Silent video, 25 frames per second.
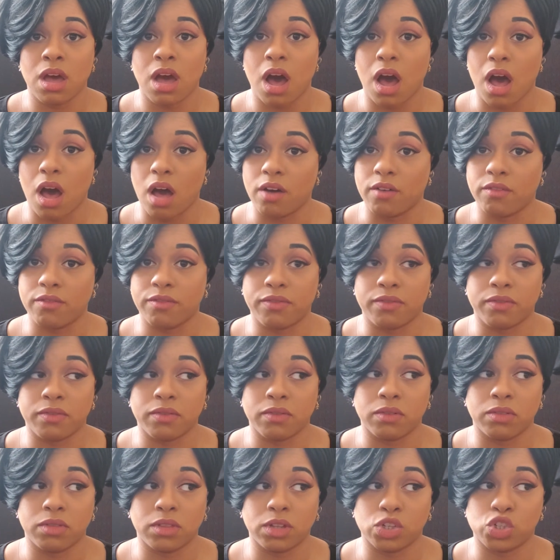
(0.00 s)
of
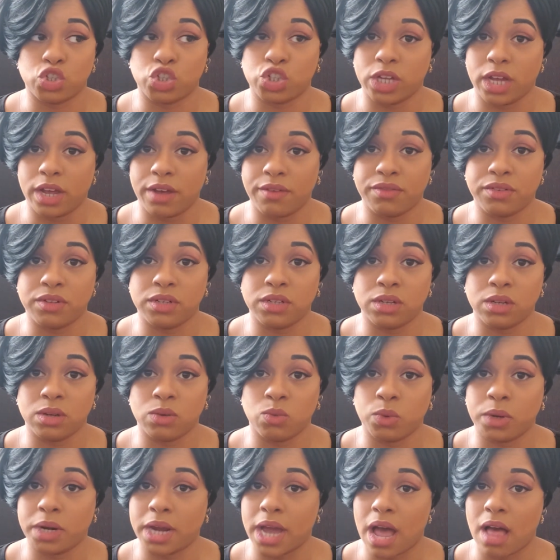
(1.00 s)
the shift,
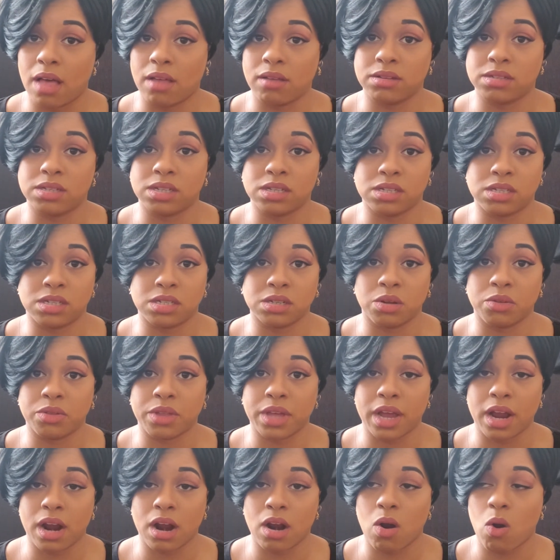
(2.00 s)
when Alice is still
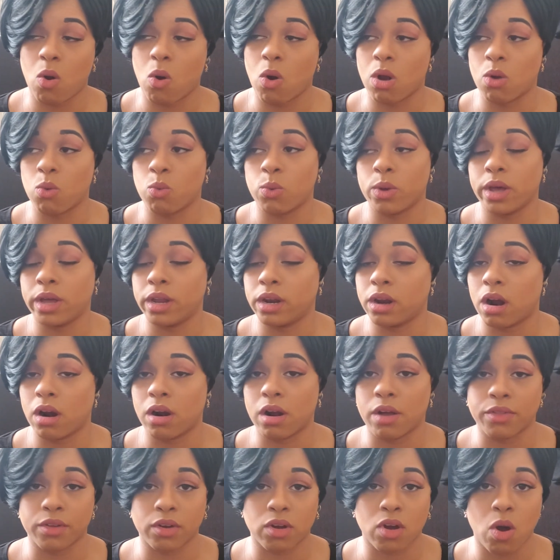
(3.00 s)
there or when
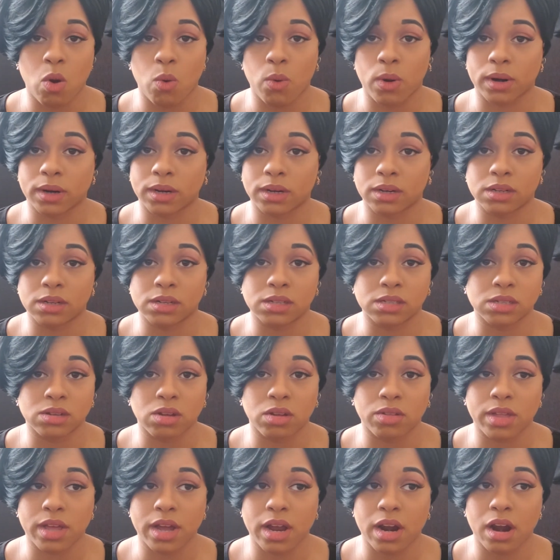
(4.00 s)
our other coworker is
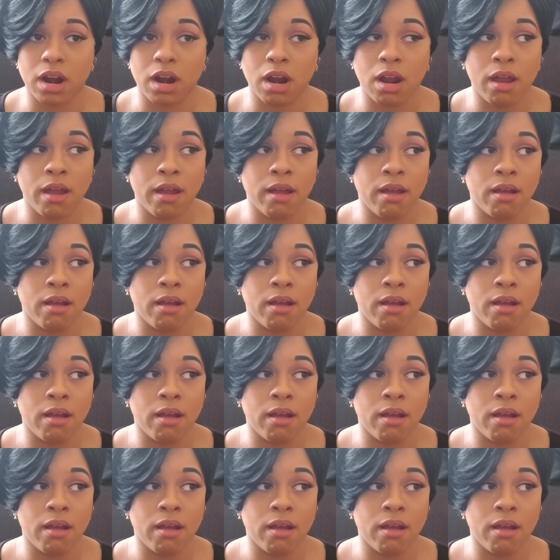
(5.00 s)
still there,